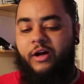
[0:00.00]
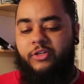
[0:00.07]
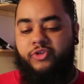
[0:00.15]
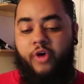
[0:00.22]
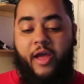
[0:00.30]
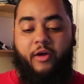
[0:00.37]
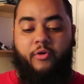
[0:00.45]

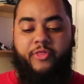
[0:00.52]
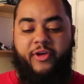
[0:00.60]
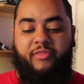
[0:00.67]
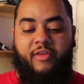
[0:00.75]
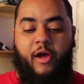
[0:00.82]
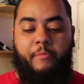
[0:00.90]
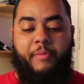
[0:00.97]
triangle
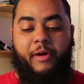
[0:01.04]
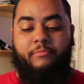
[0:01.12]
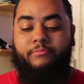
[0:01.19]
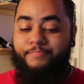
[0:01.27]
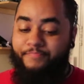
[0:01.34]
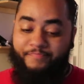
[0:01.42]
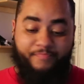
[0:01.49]
thing there.
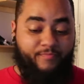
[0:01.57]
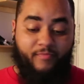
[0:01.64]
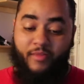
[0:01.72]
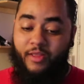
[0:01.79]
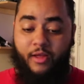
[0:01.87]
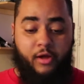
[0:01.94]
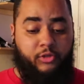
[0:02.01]
But
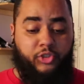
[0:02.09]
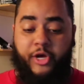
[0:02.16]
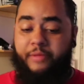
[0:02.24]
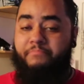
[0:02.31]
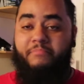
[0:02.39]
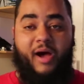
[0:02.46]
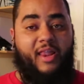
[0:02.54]
it's
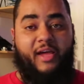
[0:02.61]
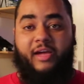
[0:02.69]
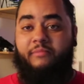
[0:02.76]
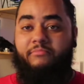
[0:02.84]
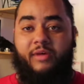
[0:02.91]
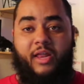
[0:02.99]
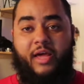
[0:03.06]
good. I like
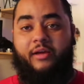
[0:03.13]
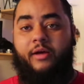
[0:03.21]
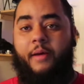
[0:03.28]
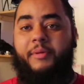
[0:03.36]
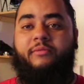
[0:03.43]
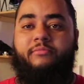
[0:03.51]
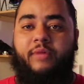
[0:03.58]
it.
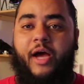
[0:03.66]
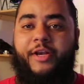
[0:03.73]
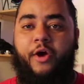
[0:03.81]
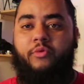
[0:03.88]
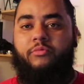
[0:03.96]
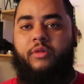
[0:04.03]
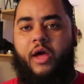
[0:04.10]
I mean, I
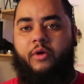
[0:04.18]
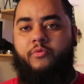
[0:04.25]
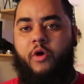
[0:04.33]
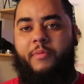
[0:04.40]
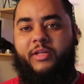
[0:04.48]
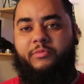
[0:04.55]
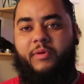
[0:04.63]
don't like
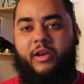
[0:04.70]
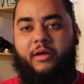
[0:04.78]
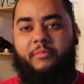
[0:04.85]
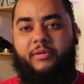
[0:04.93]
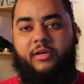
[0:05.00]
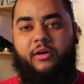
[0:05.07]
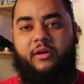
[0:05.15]
robots being
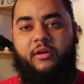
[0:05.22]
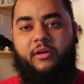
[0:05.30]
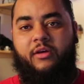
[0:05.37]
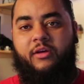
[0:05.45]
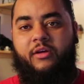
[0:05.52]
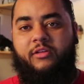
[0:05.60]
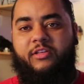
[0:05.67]
able
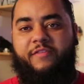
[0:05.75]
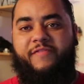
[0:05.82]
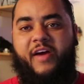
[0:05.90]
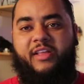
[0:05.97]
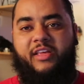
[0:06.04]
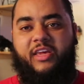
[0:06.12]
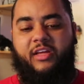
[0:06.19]
to
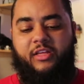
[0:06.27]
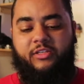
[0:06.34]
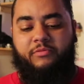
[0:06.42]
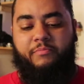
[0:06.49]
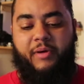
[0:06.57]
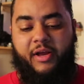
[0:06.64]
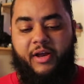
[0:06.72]
fight and kill
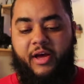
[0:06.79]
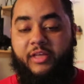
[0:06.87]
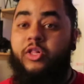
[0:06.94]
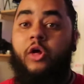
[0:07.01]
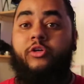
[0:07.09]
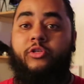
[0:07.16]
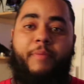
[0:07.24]
us, but as
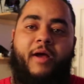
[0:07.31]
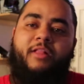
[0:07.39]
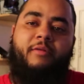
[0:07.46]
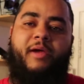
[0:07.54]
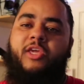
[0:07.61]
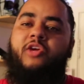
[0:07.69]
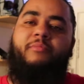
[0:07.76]
long as they're
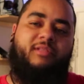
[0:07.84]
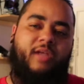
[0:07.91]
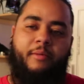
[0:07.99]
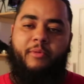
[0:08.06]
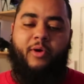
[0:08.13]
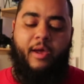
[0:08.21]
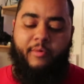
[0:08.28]
piloted by humans,
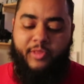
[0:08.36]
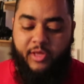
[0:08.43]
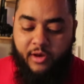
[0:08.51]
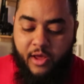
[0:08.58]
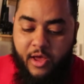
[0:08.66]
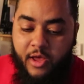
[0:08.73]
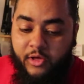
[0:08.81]
I'm okay with
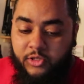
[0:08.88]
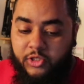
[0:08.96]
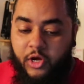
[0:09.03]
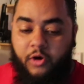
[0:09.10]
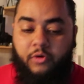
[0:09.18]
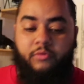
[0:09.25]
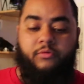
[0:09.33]
it.
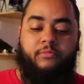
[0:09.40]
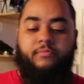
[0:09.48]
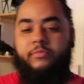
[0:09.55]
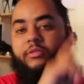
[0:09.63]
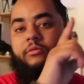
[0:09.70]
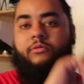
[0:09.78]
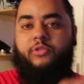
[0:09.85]
So
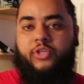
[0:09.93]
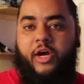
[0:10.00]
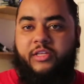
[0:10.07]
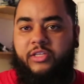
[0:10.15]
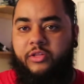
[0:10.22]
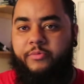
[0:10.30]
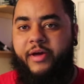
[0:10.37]

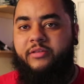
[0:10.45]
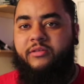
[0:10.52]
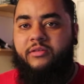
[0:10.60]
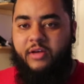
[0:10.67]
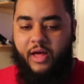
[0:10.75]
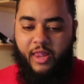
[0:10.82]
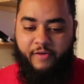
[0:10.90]
China's in the
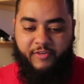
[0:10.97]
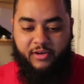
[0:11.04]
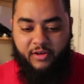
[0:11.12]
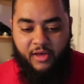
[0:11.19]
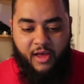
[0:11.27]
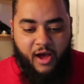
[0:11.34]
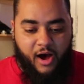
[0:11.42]
race. I love it.
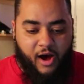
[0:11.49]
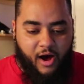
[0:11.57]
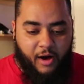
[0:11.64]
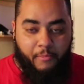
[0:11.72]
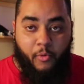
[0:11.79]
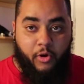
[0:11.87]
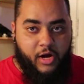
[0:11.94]

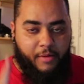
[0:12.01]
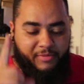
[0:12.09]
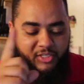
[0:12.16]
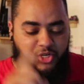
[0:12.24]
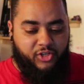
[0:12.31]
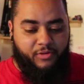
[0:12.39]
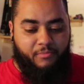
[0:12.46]
More
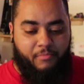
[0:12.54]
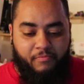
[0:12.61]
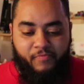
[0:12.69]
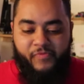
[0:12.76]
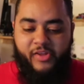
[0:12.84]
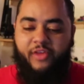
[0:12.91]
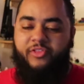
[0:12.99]
competition.
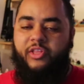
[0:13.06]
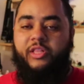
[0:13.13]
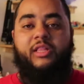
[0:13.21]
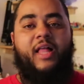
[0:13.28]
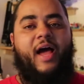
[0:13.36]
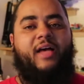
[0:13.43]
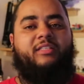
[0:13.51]
And
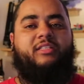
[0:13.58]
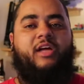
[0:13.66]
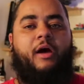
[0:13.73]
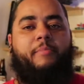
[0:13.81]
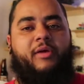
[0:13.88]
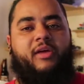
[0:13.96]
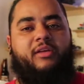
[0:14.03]
then last
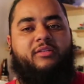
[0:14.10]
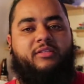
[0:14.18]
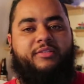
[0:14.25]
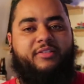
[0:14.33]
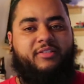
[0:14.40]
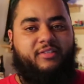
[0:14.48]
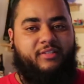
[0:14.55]
up is
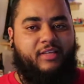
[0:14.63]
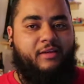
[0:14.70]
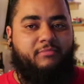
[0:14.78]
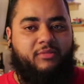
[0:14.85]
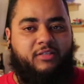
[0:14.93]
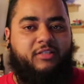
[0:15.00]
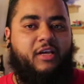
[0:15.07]

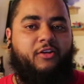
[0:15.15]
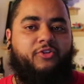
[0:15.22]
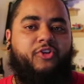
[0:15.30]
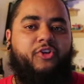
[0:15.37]
StemCell